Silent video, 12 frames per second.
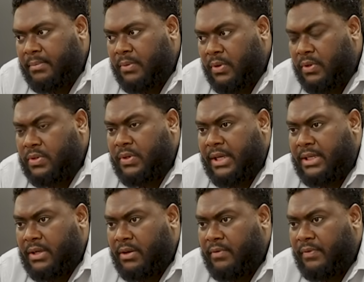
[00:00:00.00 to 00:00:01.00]
also has
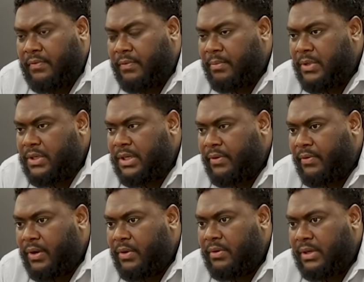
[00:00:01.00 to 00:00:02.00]
a lot of information
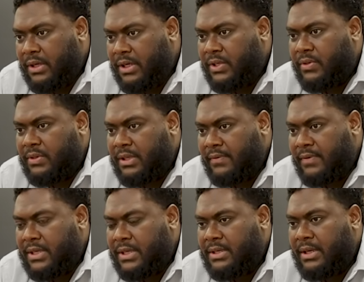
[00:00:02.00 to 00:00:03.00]
around the digital
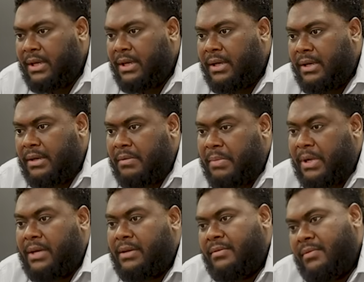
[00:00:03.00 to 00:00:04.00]
services.
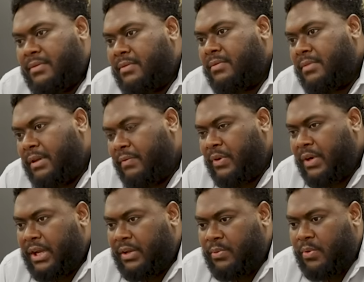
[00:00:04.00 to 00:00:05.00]
But if you
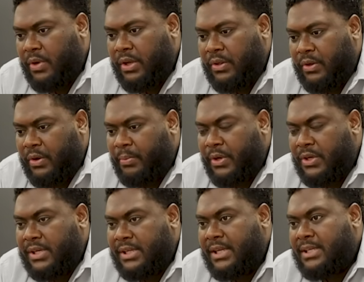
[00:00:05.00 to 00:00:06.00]
like to walk into our
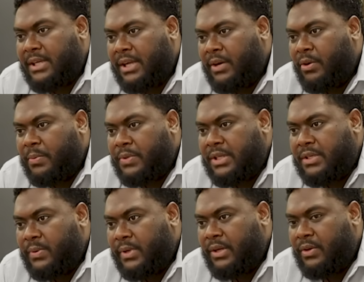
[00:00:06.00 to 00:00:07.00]
branches, there's another
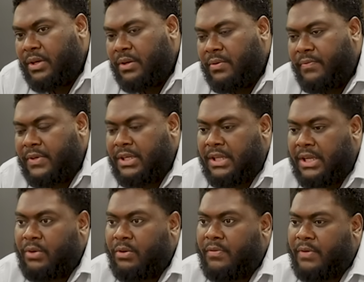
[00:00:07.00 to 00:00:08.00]
options where you can visit
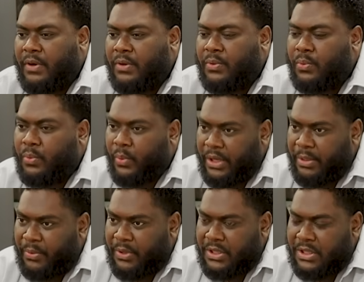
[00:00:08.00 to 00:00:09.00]
any of our 20
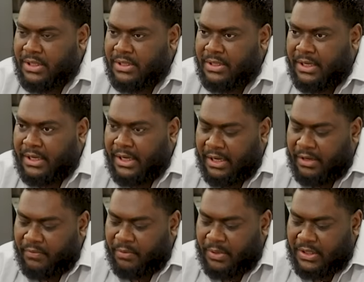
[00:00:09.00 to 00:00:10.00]
branches and get
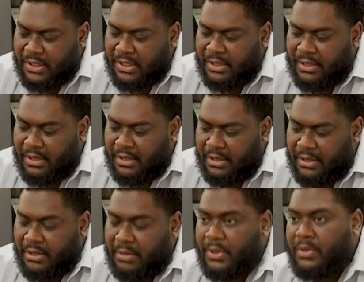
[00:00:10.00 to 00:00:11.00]
information.
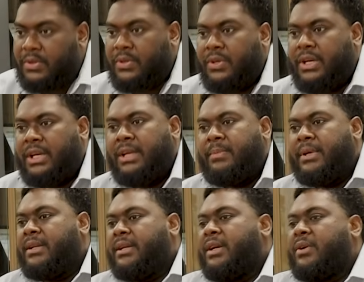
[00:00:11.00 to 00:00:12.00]
But also you can
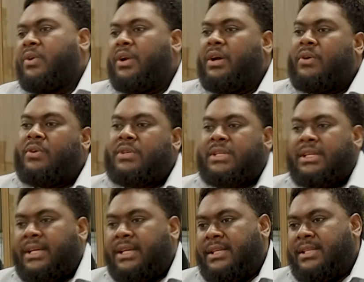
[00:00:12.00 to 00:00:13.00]
email and call our call
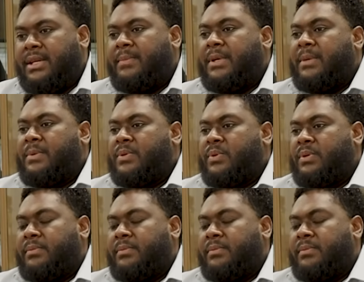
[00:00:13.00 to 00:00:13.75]
center at the same time as well.